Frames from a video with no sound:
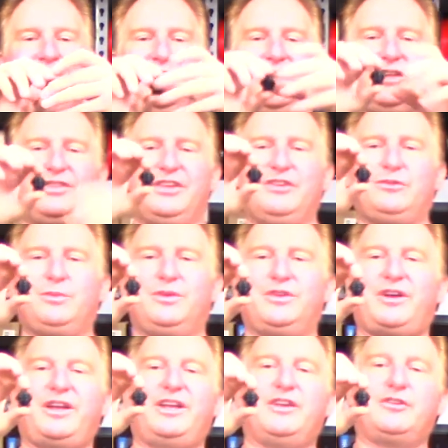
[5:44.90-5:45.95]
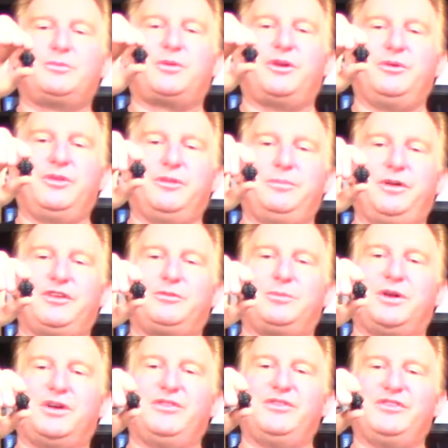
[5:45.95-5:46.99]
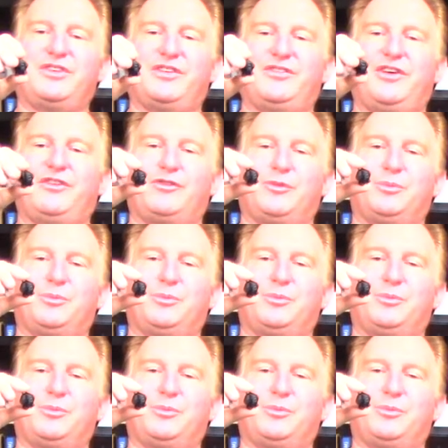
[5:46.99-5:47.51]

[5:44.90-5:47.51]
And this one right here is probably one of the best Marvins I've ever